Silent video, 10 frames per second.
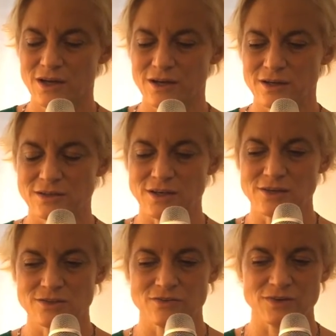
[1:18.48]

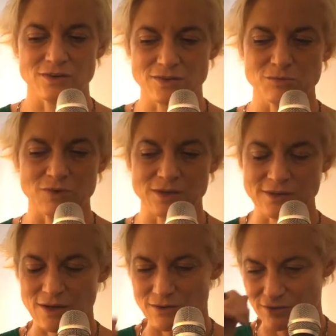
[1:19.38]
catastrophe also
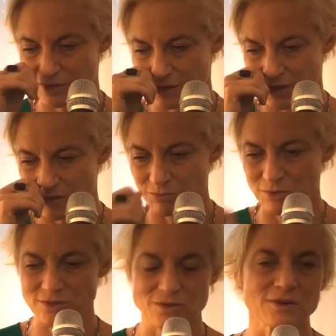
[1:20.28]
brings out a kind
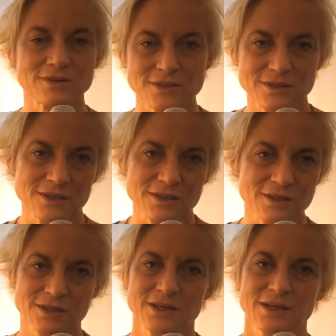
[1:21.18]
of
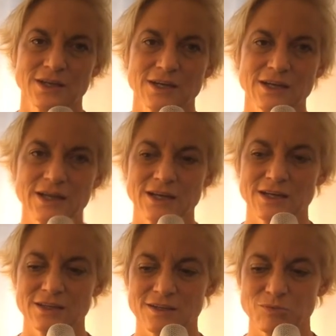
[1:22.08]
monstrosity,
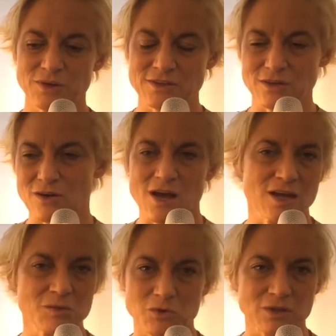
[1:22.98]
and it brings out our
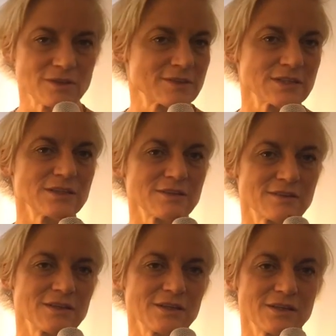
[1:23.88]
animal
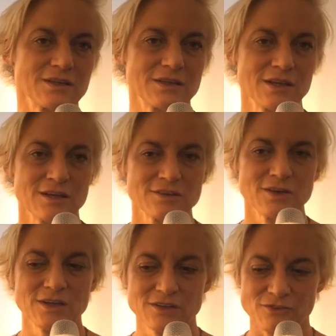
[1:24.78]
instincts. And
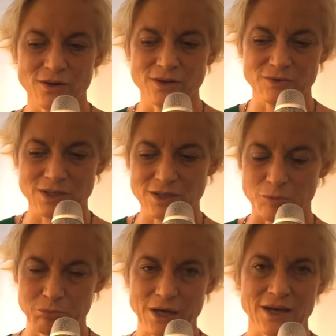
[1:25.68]
so he's
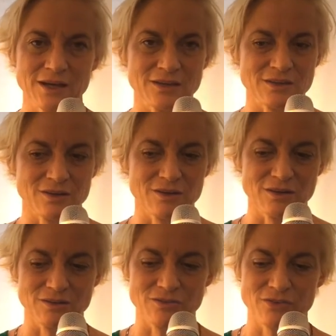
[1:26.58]
following the path
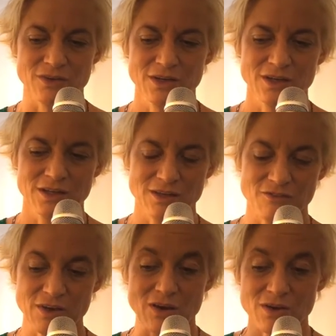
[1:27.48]
of
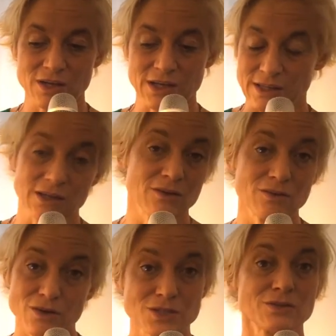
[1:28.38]
the very
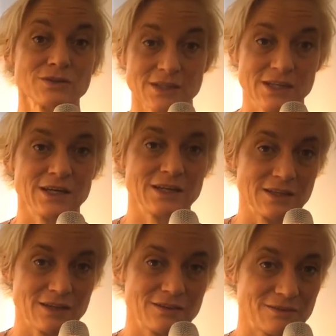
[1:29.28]
clear, logical,
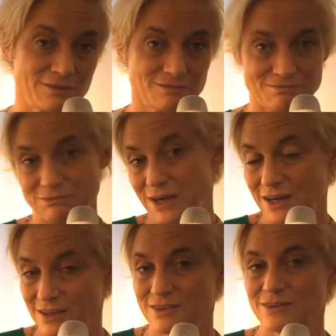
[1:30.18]
decaying death
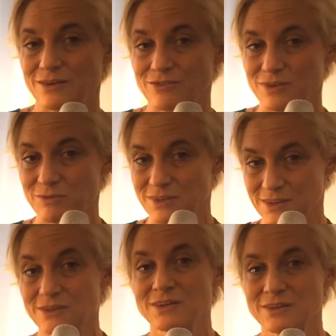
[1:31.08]
path of the
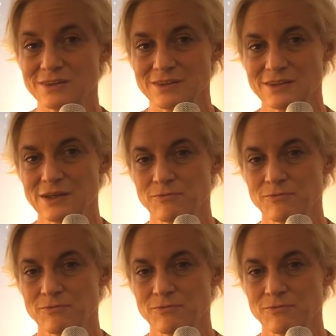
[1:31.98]
material.